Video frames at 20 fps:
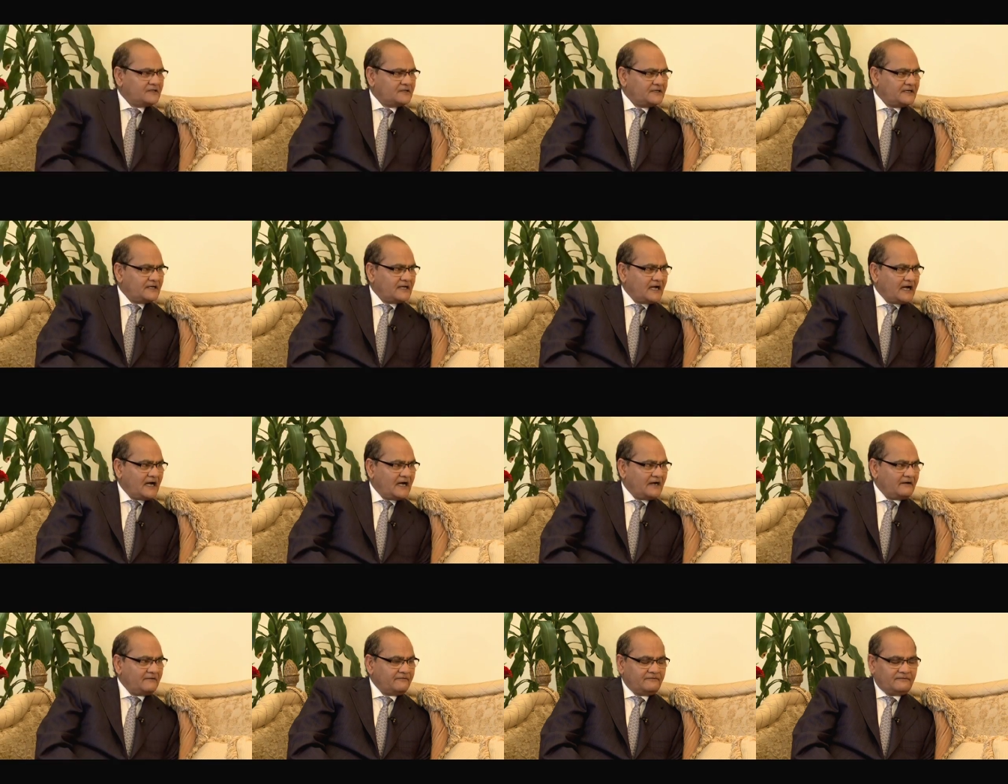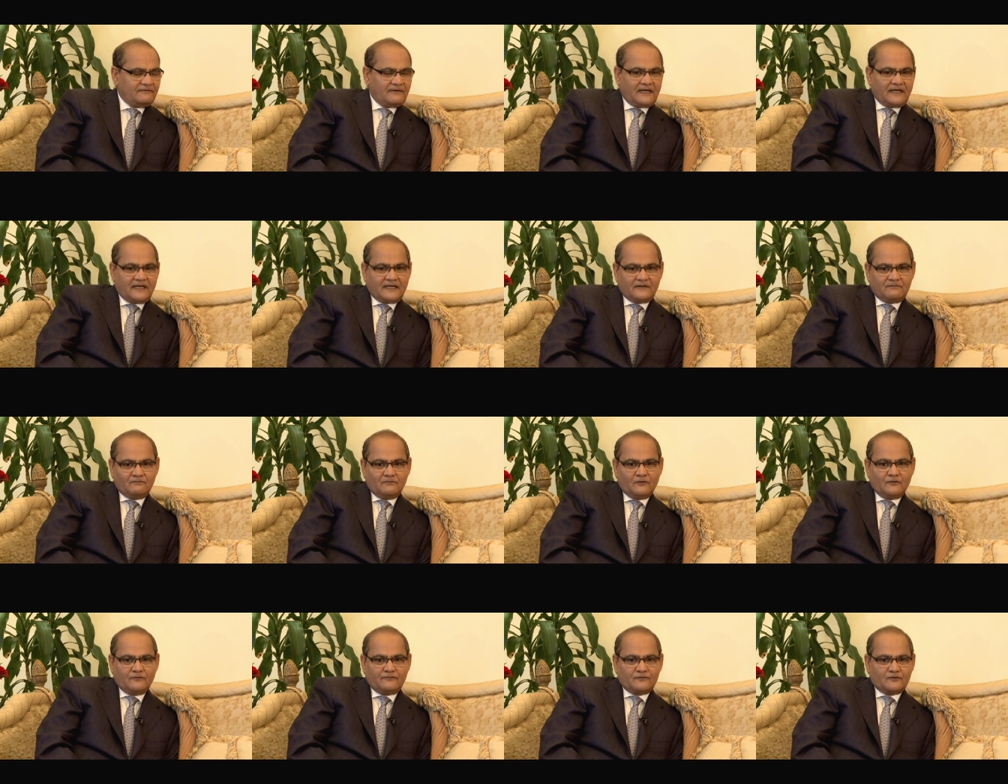three and a half, I
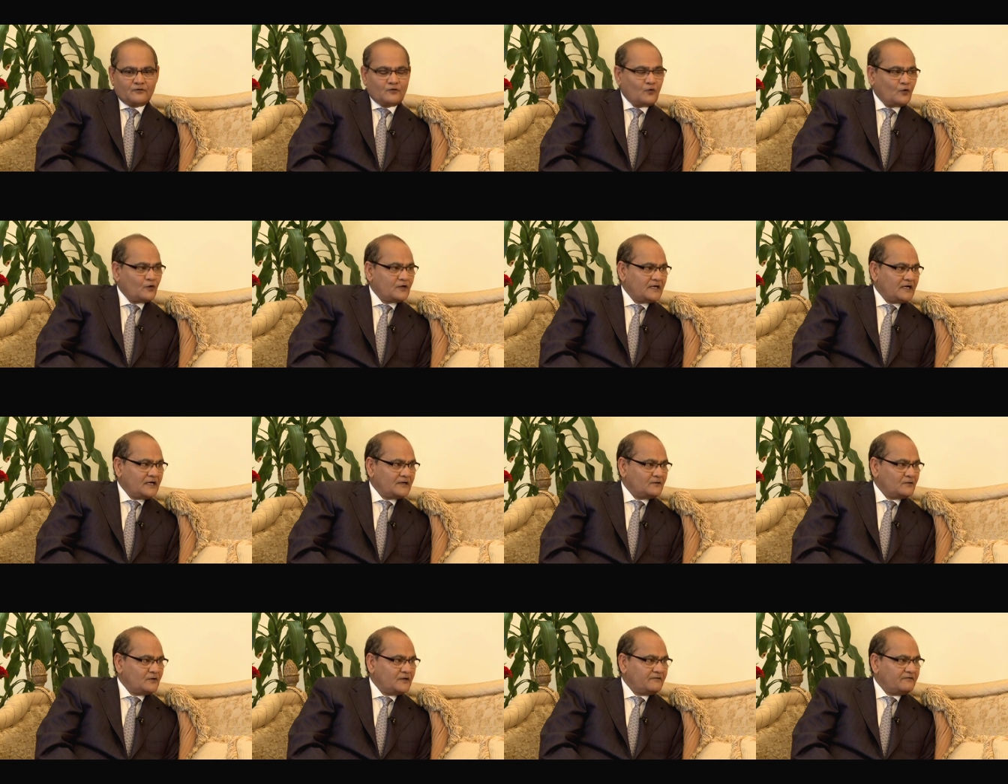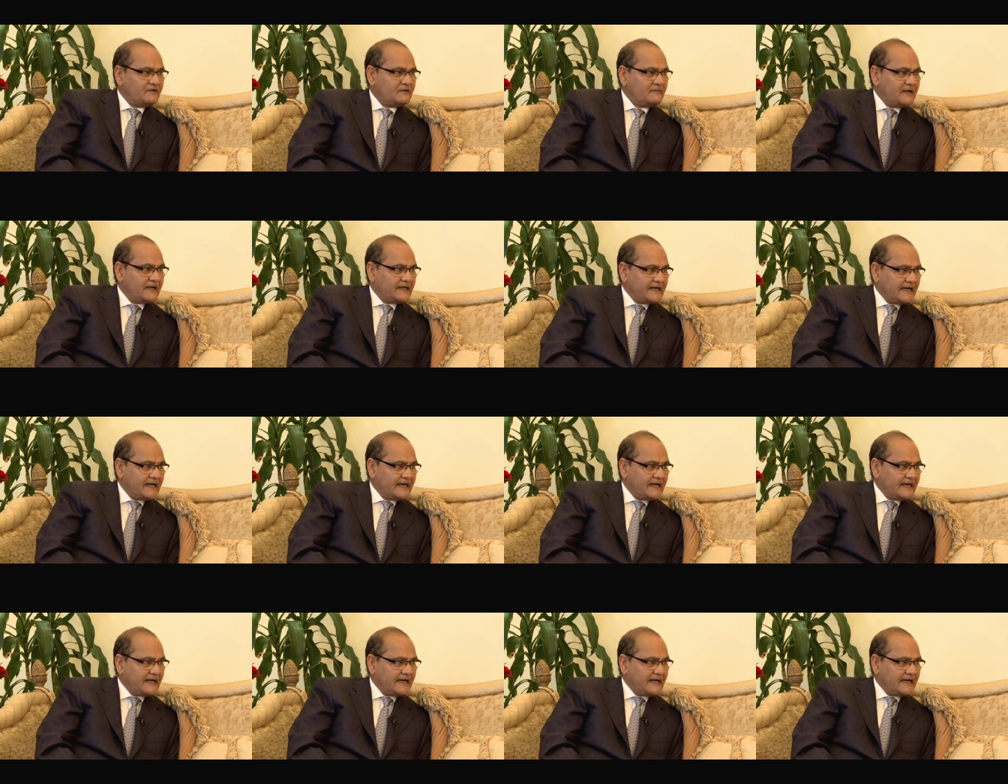moved to Kota to live with my